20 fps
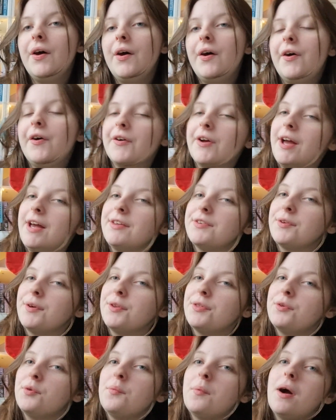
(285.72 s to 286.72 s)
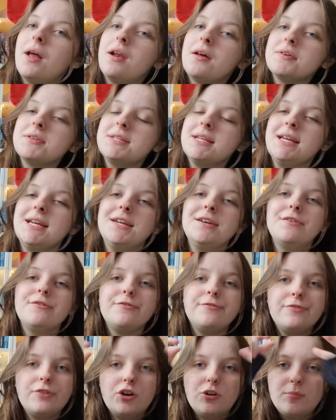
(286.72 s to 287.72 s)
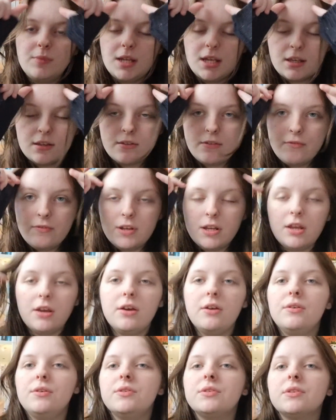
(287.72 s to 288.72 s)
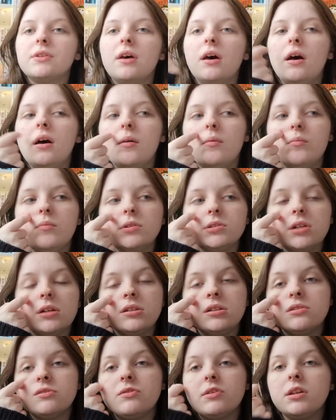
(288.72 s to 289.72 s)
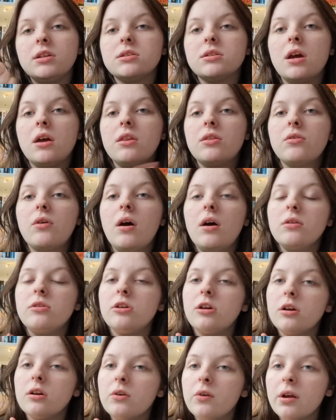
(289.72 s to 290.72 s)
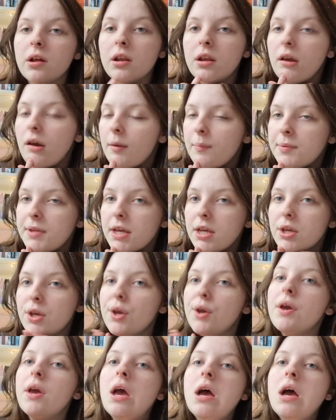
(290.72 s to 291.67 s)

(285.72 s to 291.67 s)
Okay, so I thought while I was here filming some videos, which I just finished, I thought I'd quickly update you.